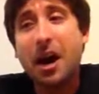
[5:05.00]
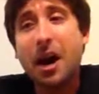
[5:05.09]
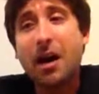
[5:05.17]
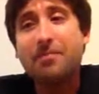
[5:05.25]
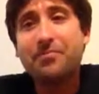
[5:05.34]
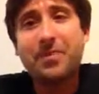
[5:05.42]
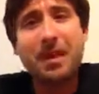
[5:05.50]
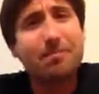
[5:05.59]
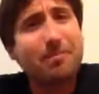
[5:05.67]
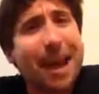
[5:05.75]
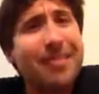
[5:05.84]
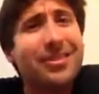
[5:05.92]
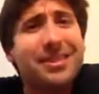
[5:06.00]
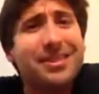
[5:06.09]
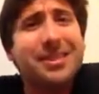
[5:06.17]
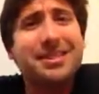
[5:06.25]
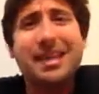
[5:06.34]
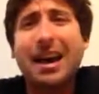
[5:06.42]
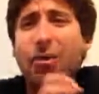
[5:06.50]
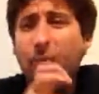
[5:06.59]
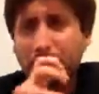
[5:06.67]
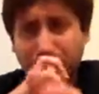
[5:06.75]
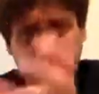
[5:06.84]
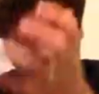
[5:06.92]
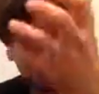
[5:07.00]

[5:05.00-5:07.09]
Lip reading: that balances out